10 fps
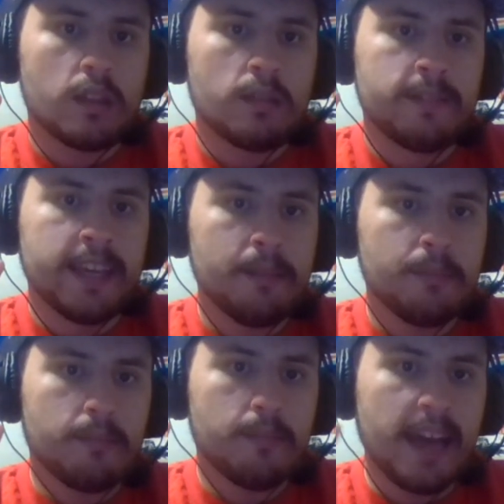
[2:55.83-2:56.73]

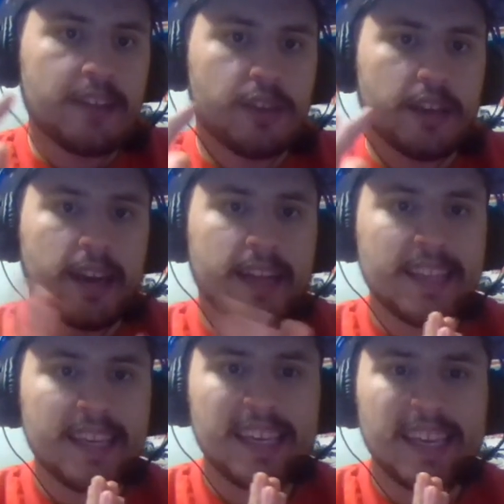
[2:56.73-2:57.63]
I
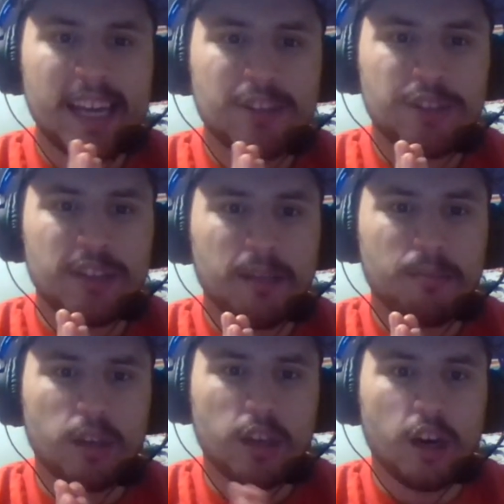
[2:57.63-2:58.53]
think he actually let
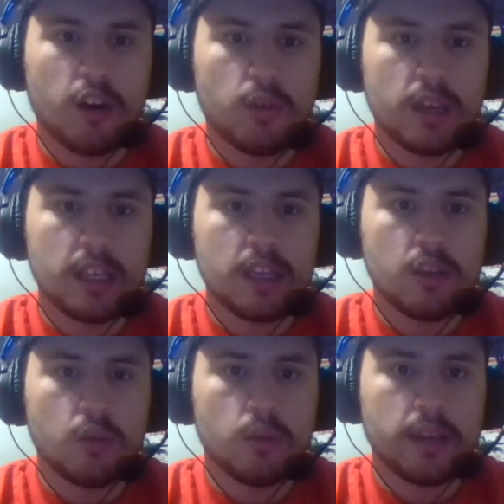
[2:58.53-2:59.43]
him go. He
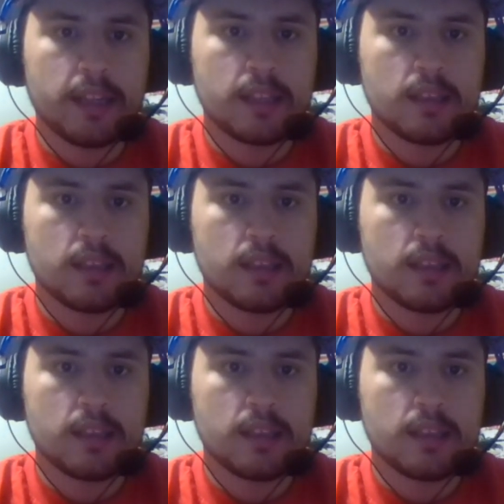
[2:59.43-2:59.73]
knew about